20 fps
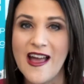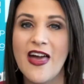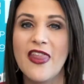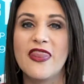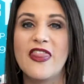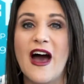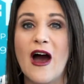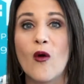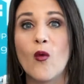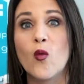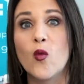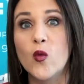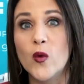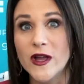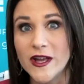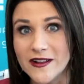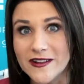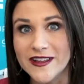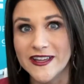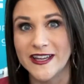That
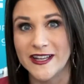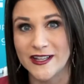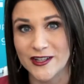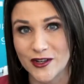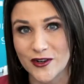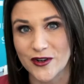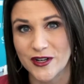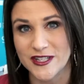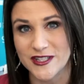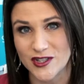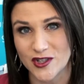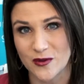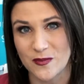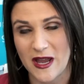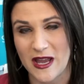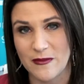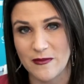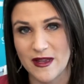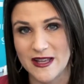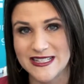will increase your
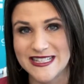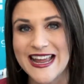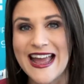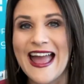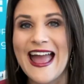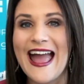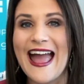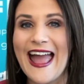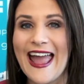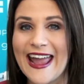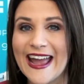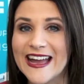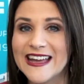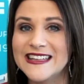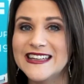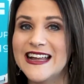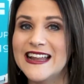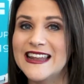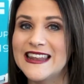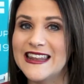payment,
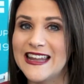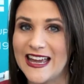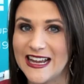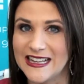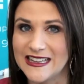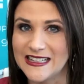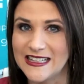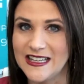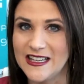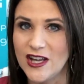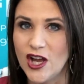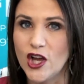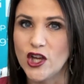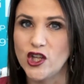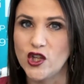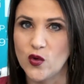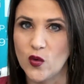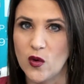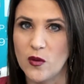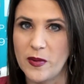and likely
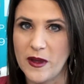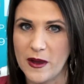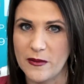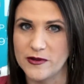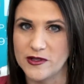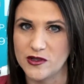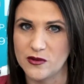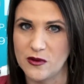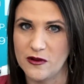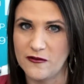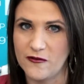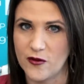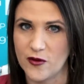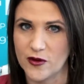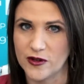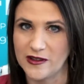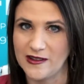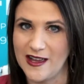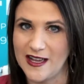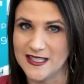you will be able to
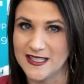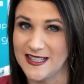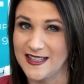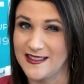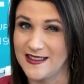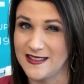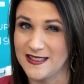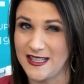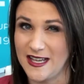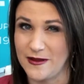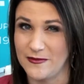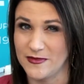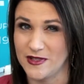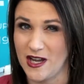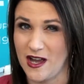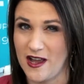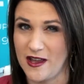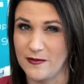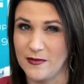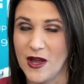afford less at the same
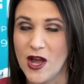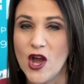time.